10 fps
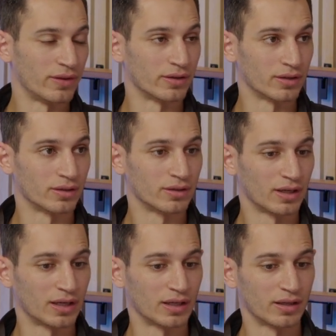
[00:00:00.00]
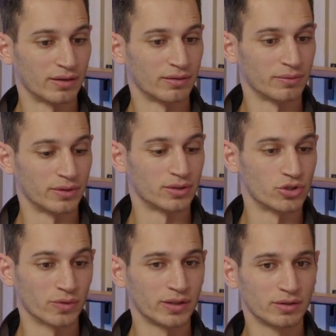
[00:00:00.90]
their
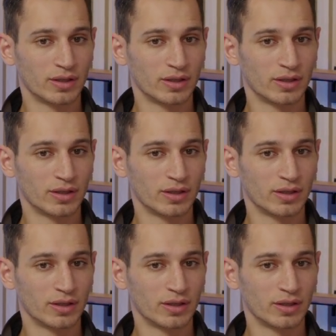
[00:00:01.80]
joint.